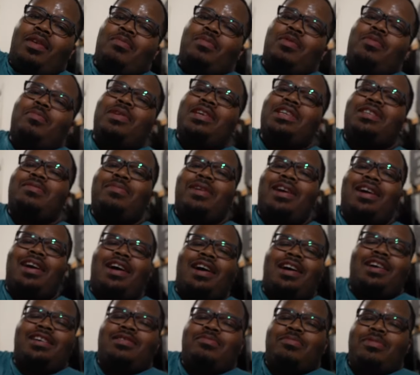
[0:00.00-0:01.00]
I'm gonna miss my
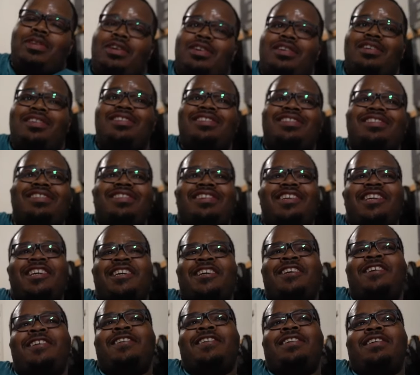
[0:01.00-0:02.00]
guys, man.
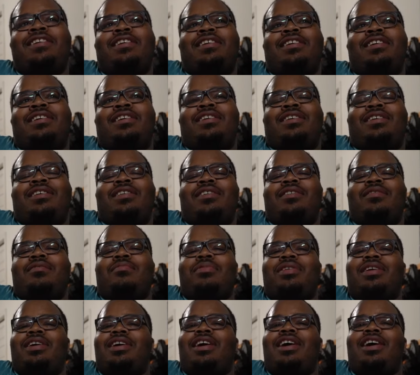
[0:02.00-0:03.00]

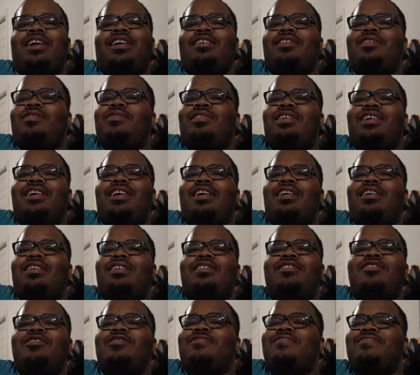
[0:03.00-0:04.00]
But I gotta do what I gotta
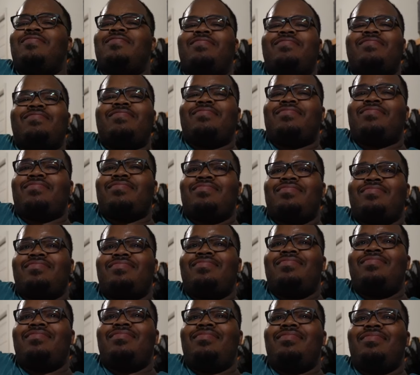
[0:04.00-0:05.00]
do. Excuse me, one
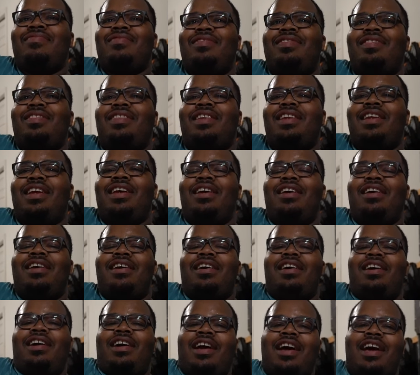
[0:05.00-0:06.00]
out. Oh?
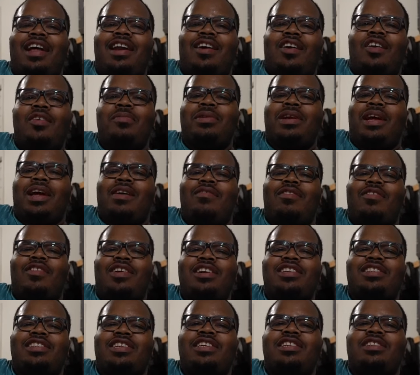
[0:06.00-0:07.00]
And I hope they have a
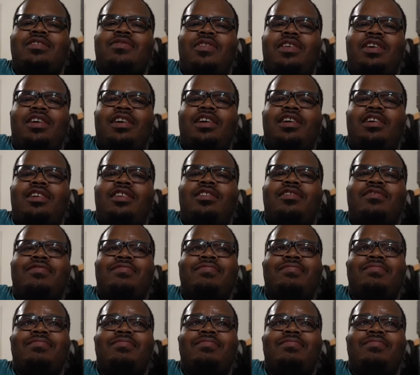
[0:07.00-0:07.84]
great season for AAU.